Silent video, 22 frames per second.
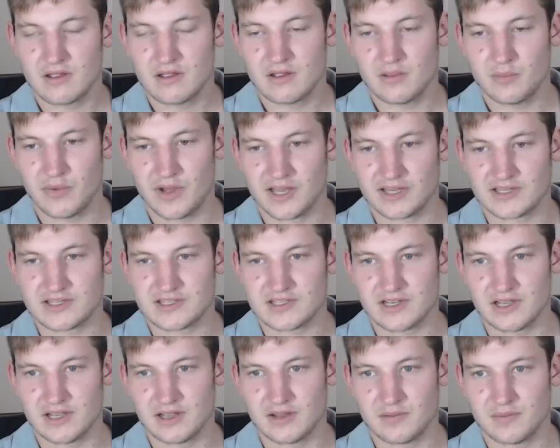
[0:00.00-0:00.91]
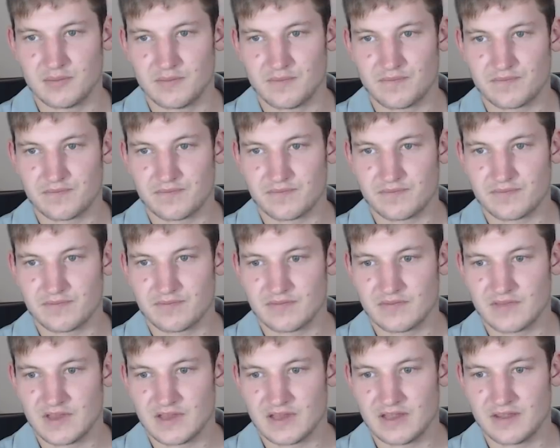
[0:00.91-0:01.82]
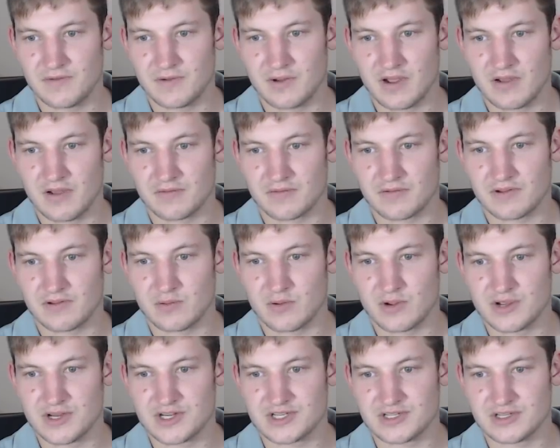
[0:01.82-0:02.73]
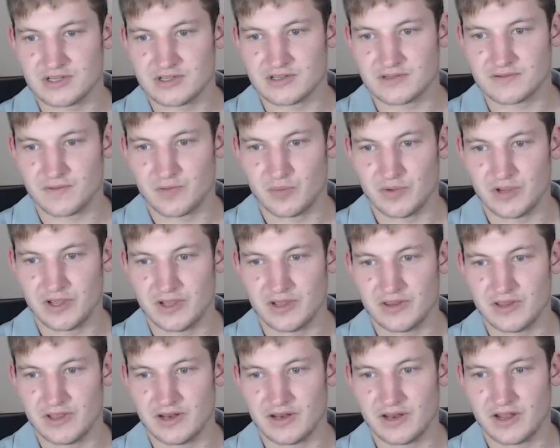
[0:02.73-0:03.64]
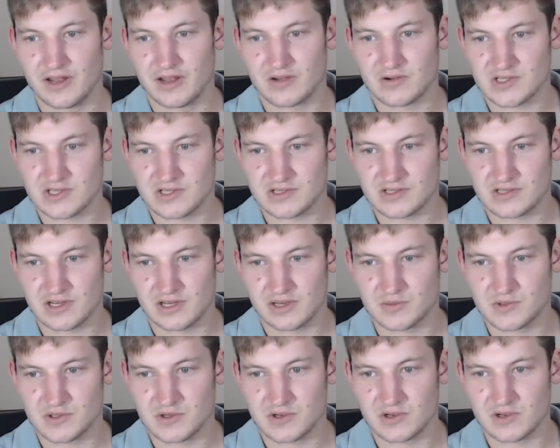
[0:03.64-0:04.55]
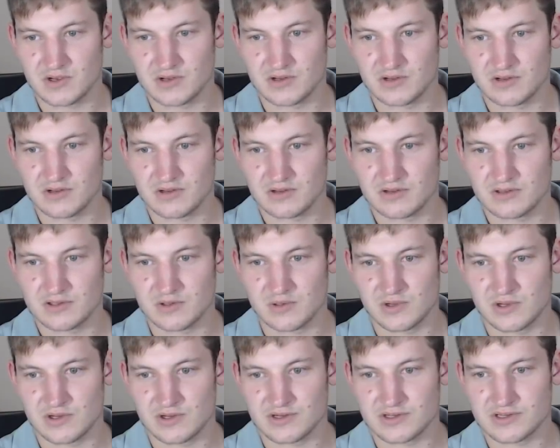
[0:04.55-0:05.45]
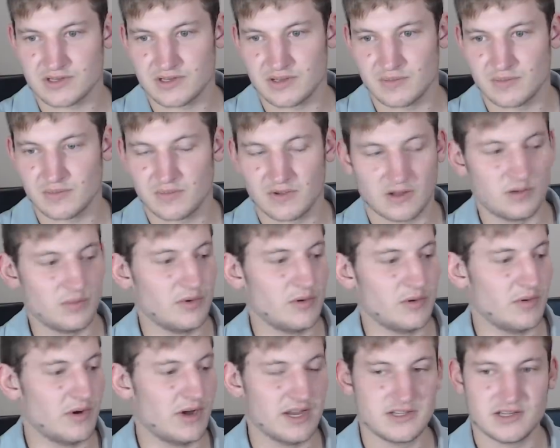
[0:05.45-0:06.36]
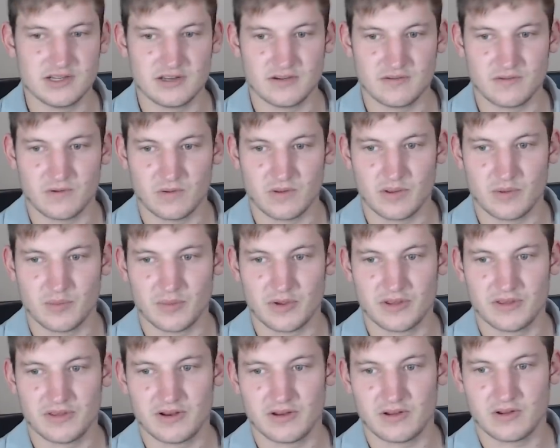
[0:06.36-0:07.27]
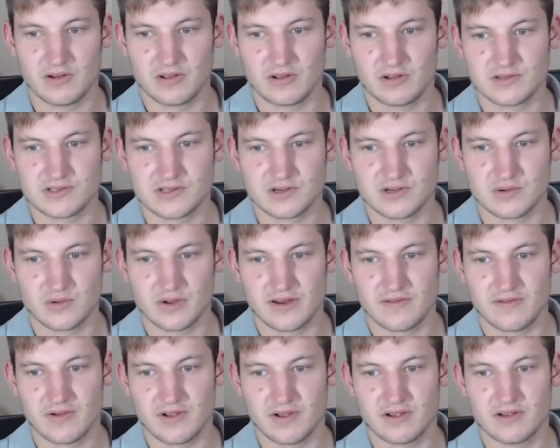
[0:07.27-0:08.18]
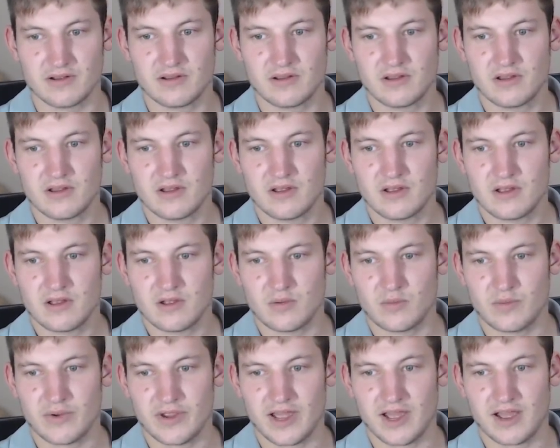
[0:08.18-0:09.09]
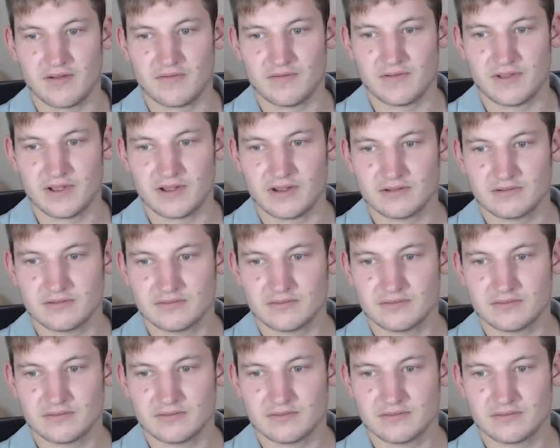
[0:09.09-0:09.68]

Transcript: But if you have questions for me, then now's the time to ask them. I'll be waiting for them, and then I'll answer whatever we have here.